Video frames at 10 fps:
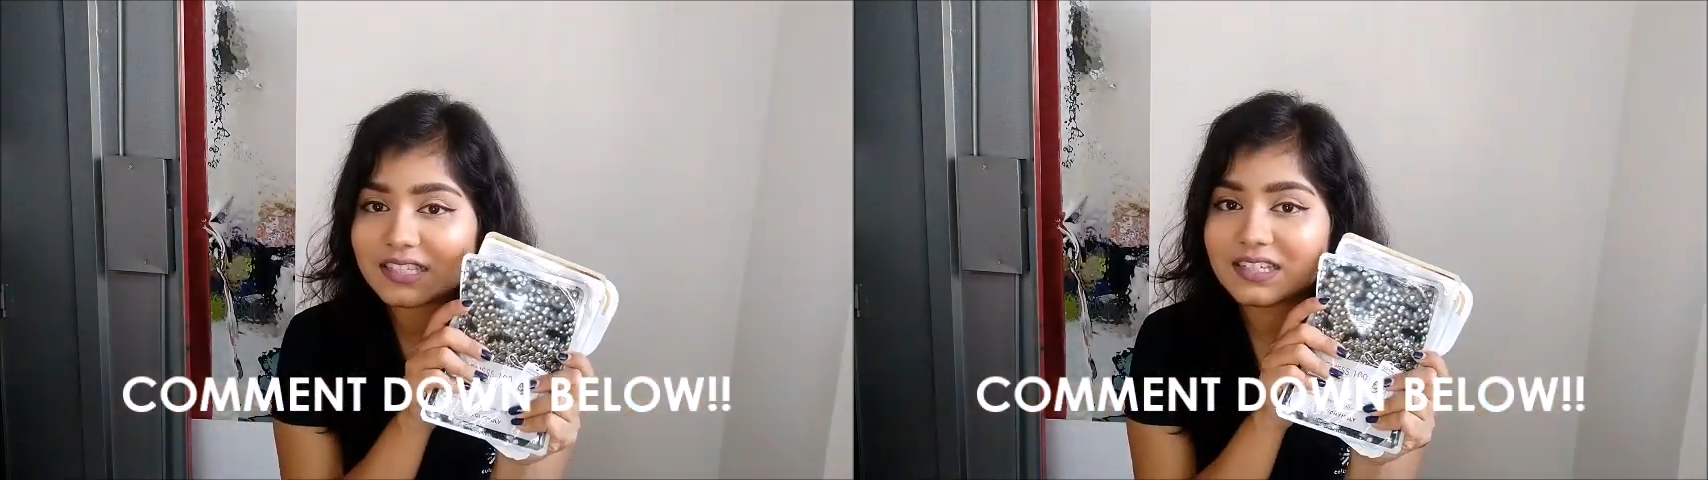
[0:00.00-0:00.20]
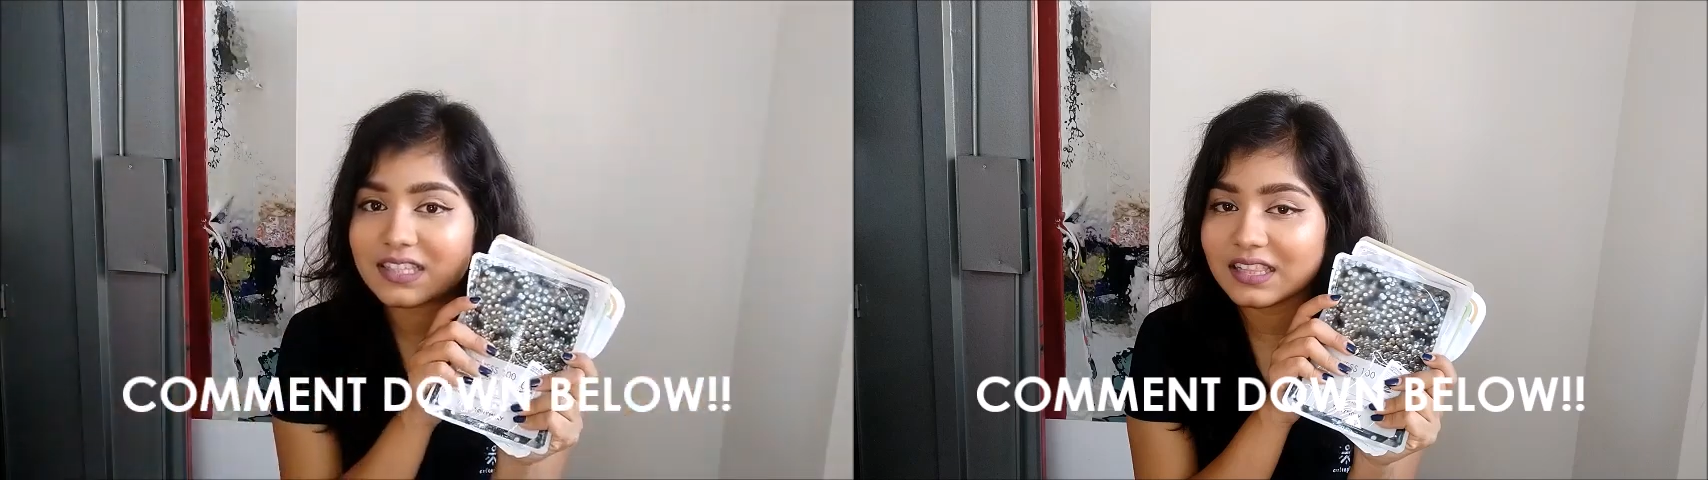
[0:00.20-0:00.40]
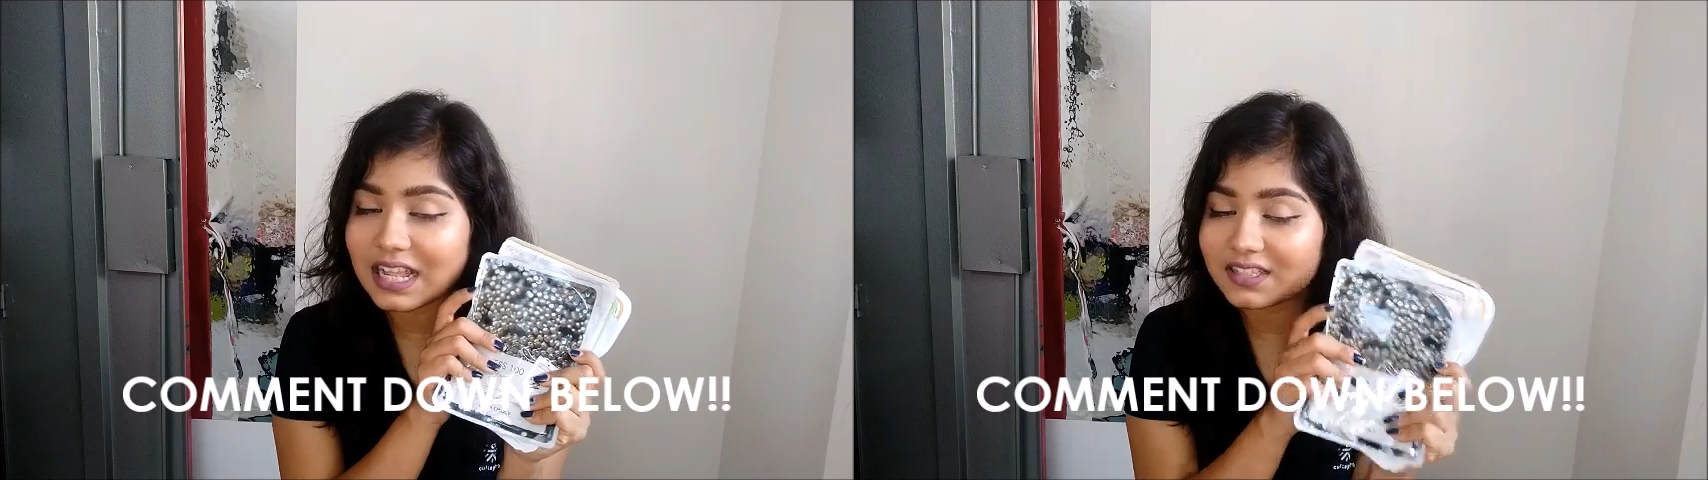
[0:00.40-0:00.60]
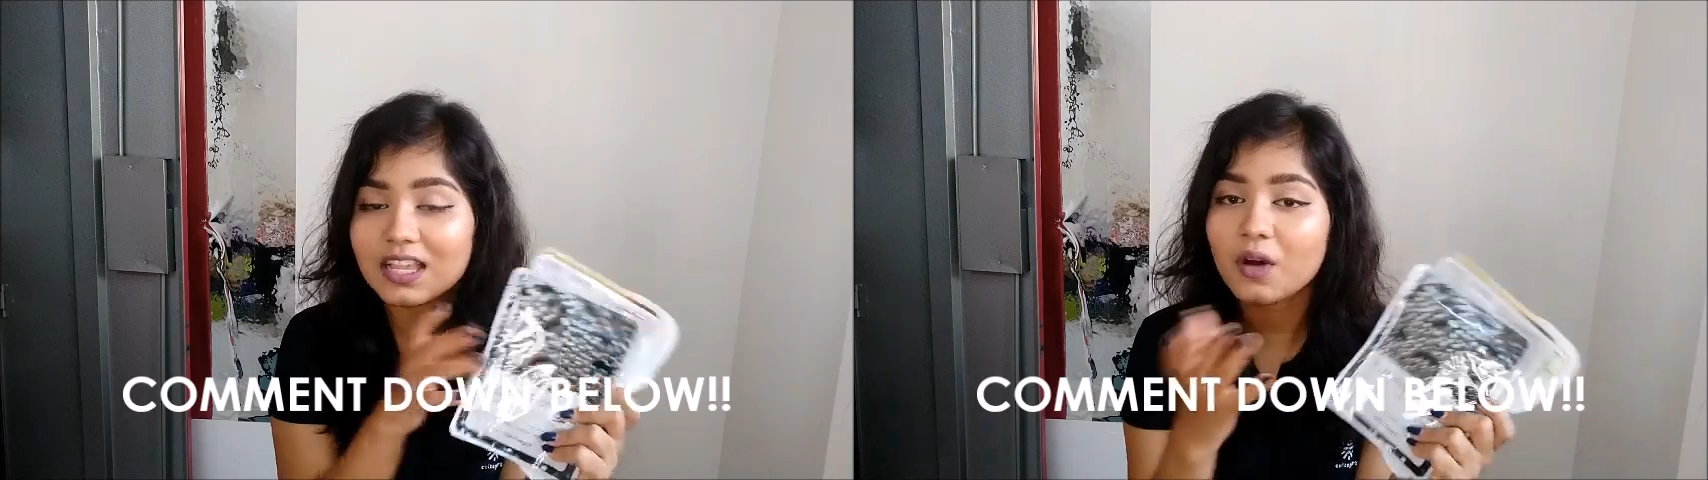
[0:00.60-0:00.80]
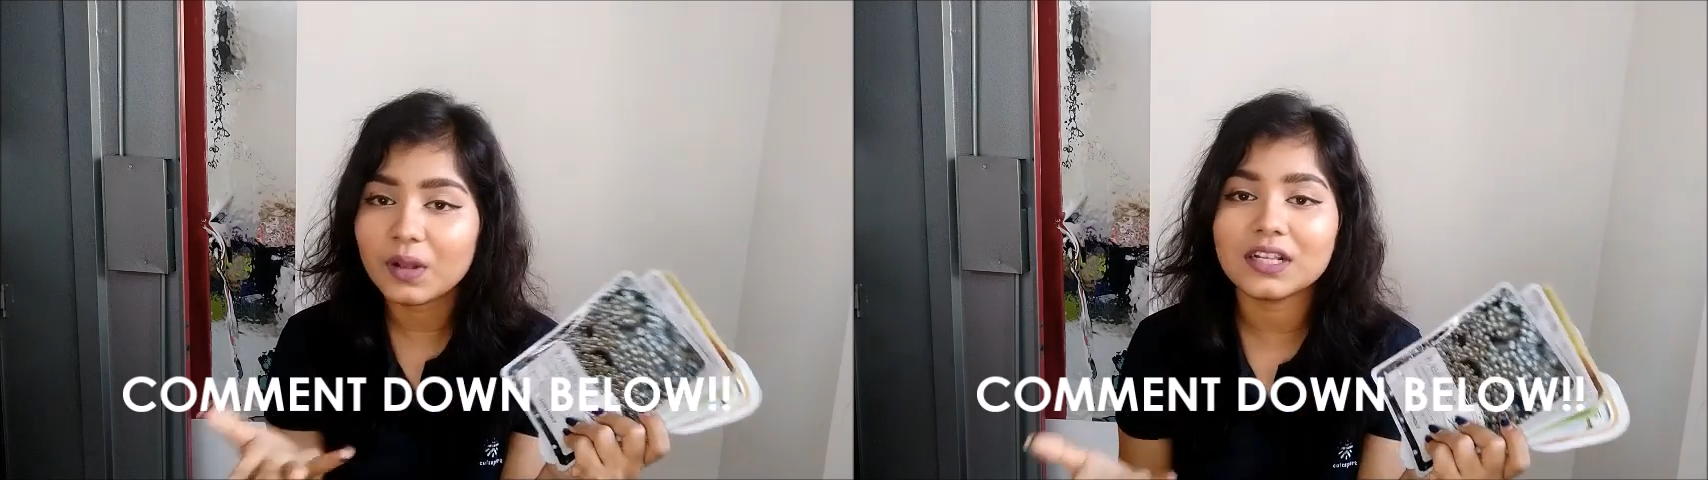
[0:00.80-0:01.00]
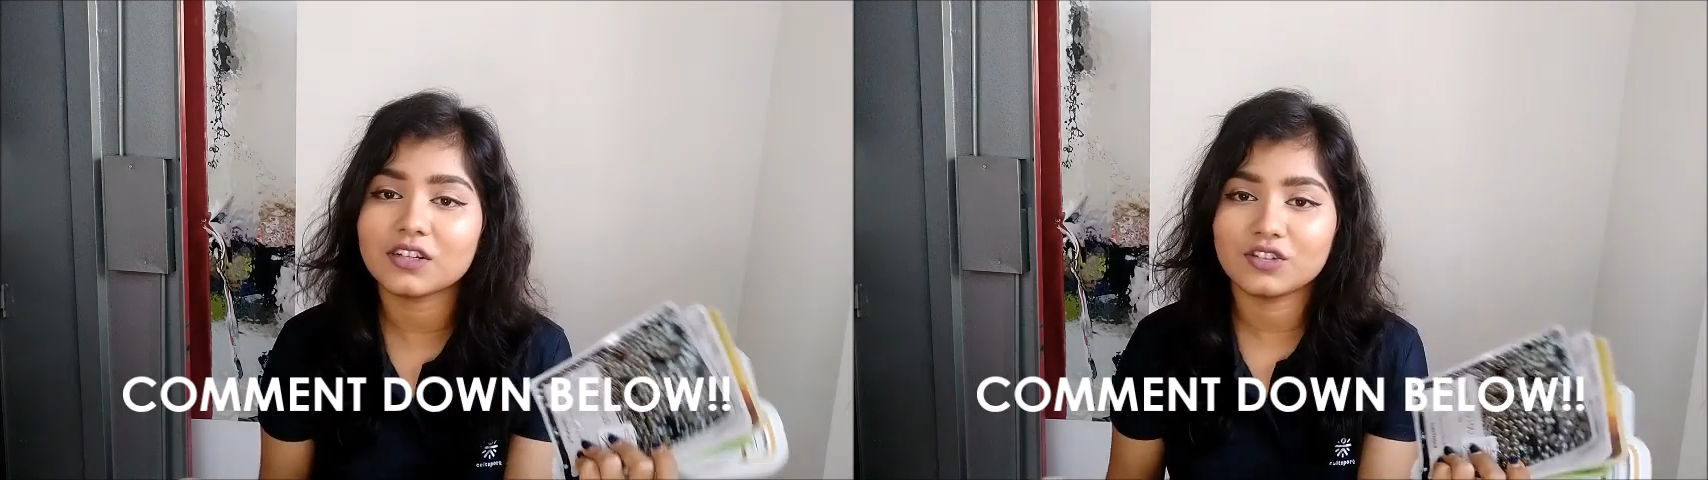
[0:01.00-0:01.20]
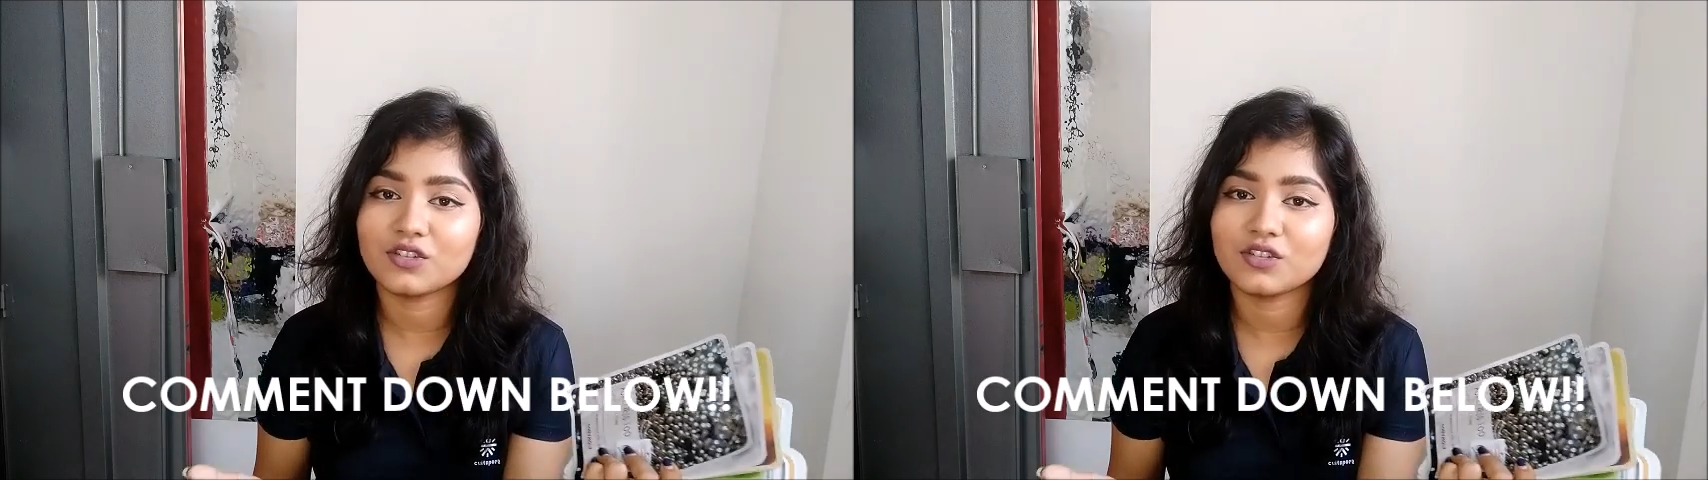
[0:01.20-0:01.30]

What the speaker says: because that's how I get